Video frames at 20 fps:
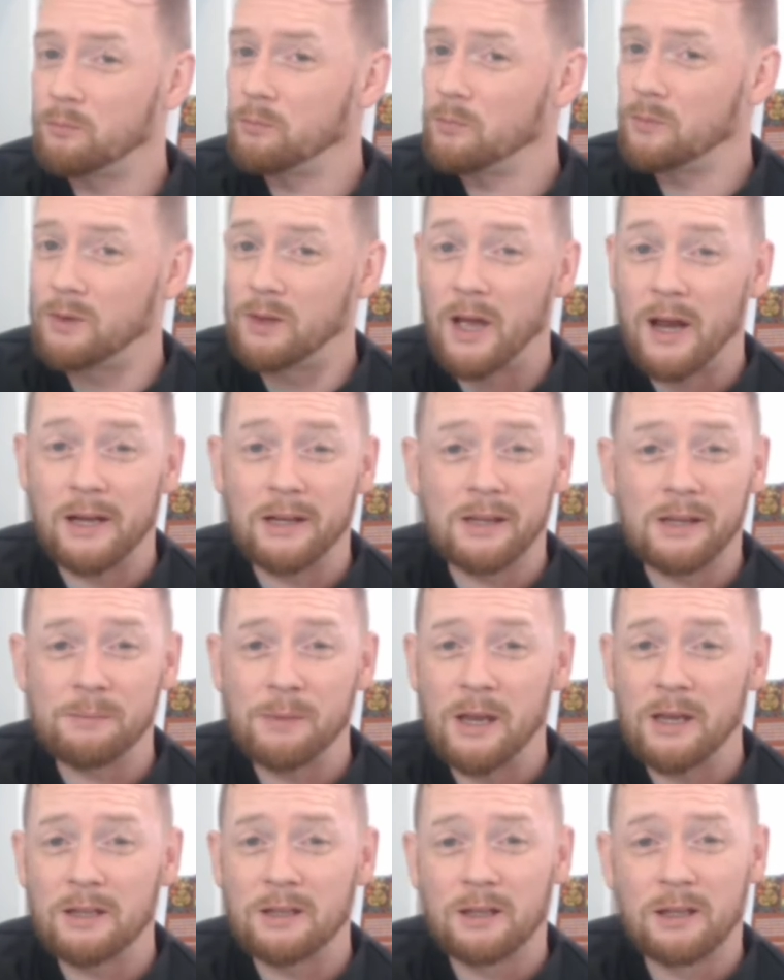Nyla,
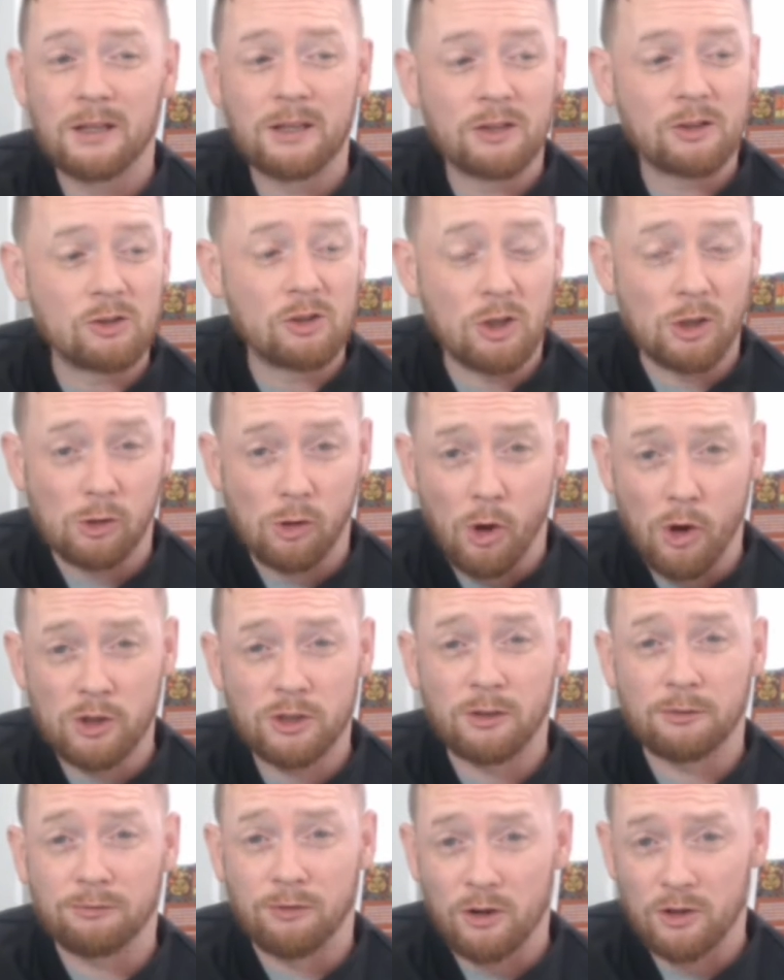man, she lost
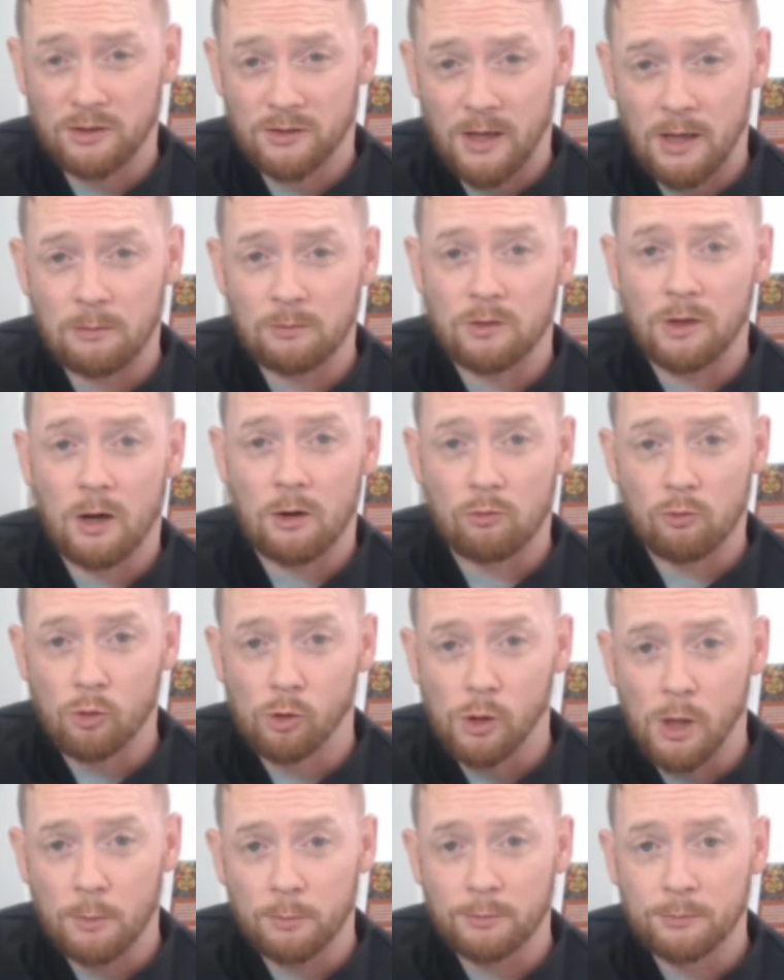the first time to a
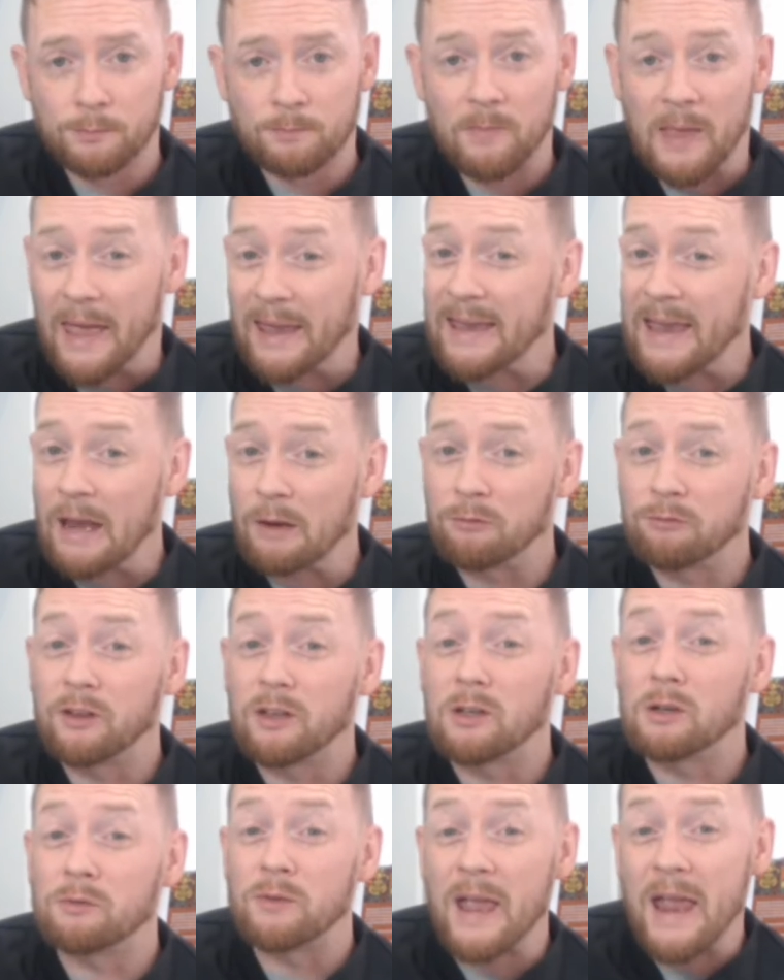roll-up. I can't
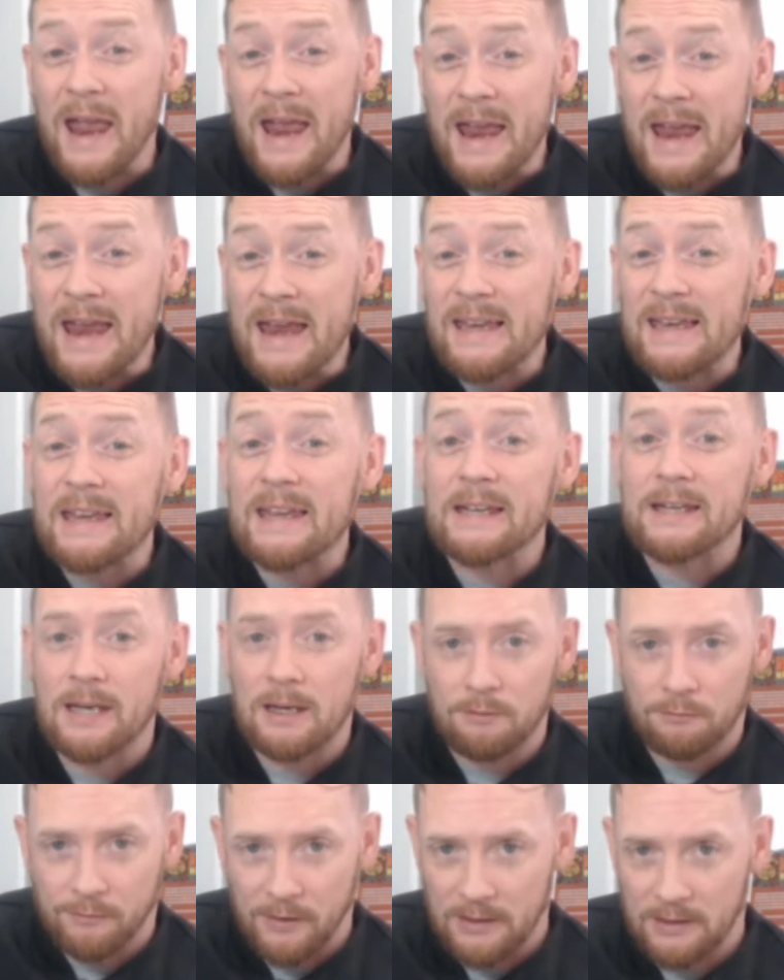think of any
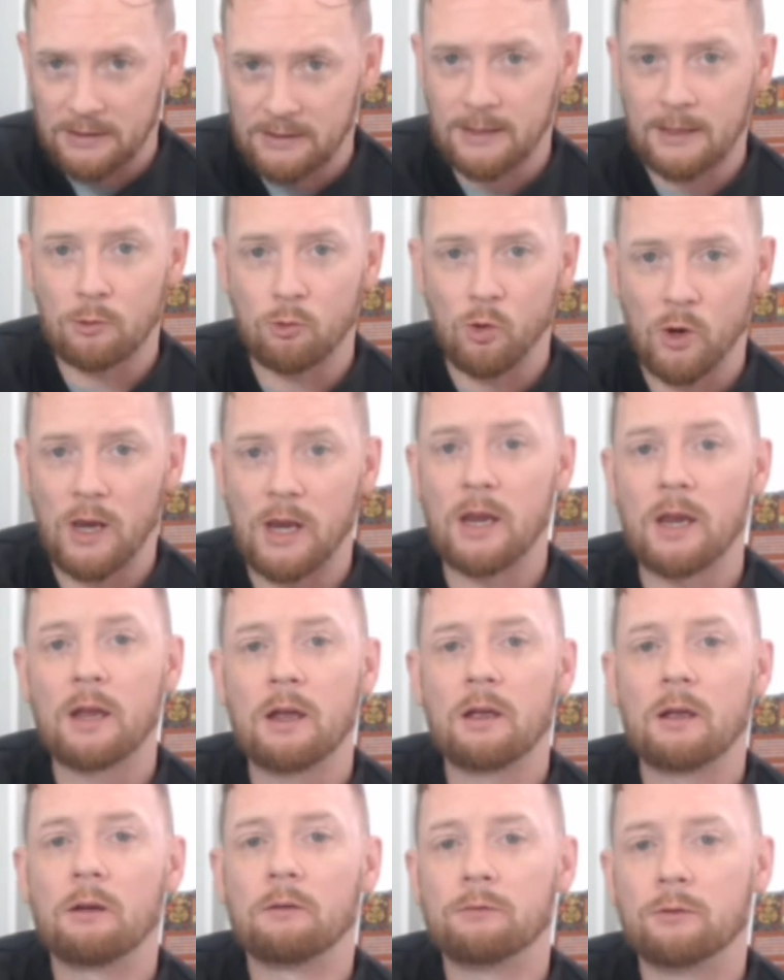convincing way
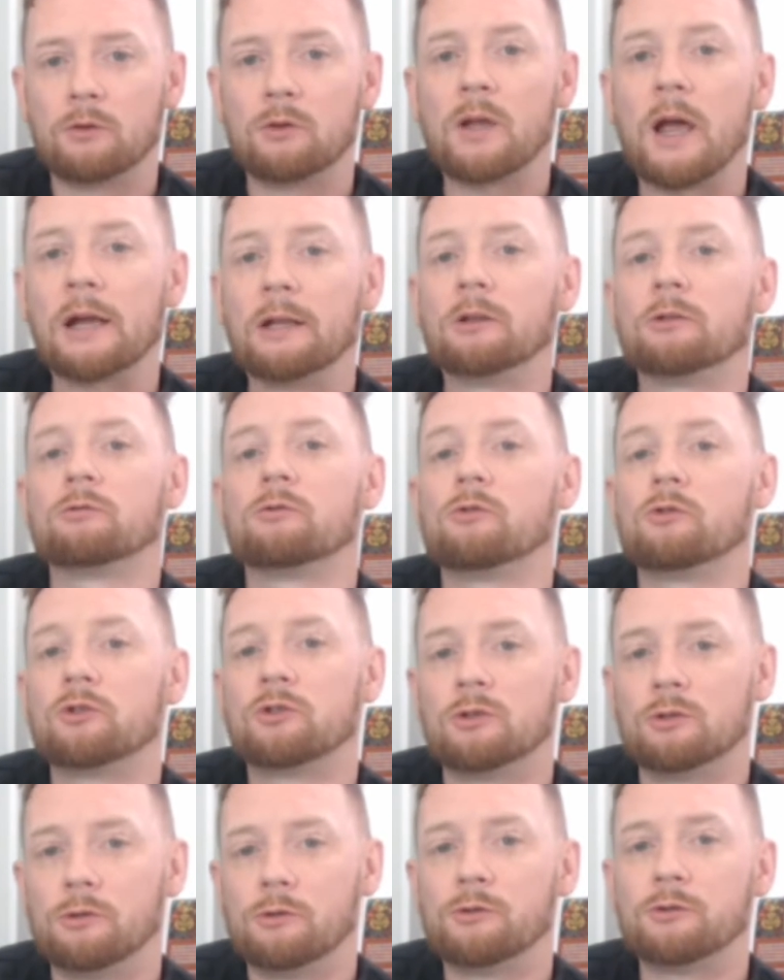for Nyla Rose
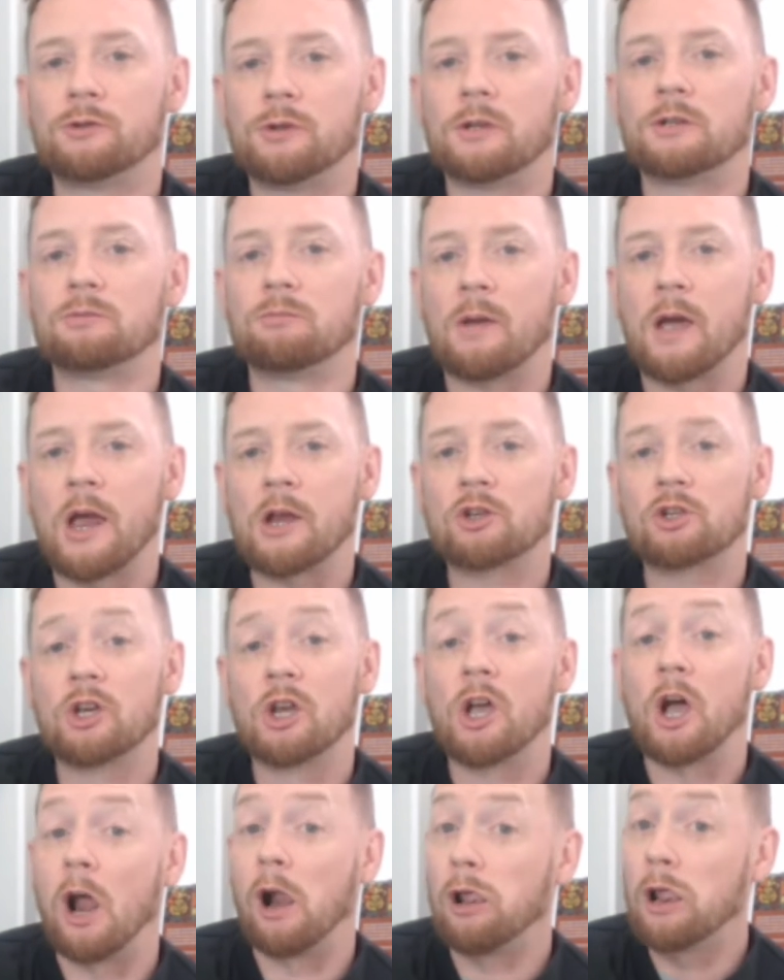to lose this match,
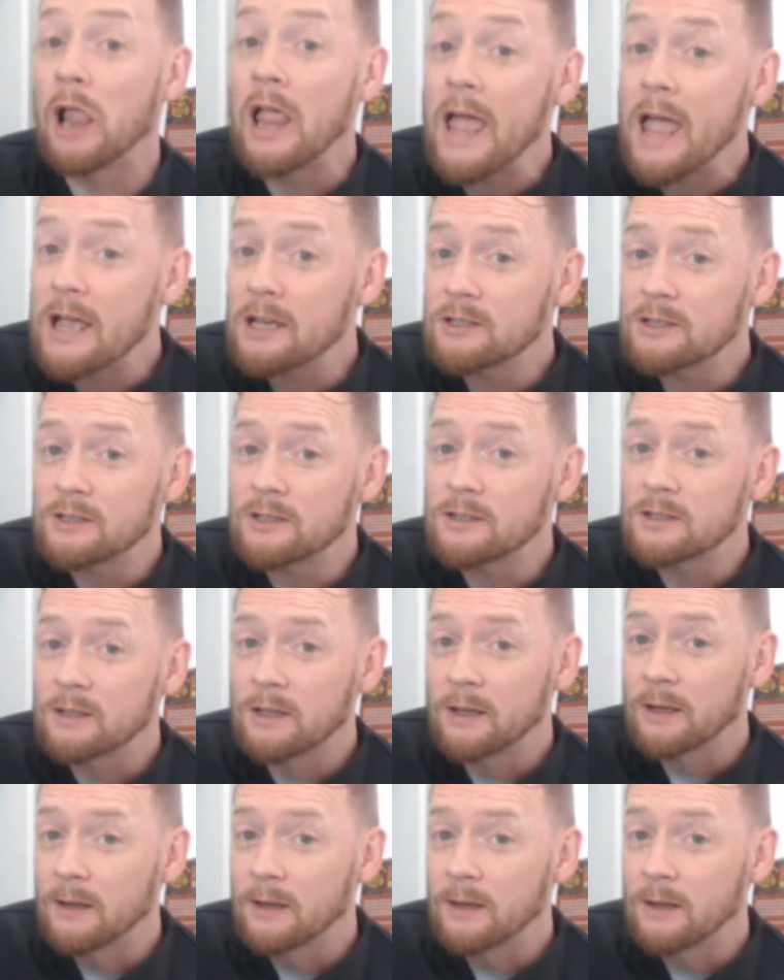unless,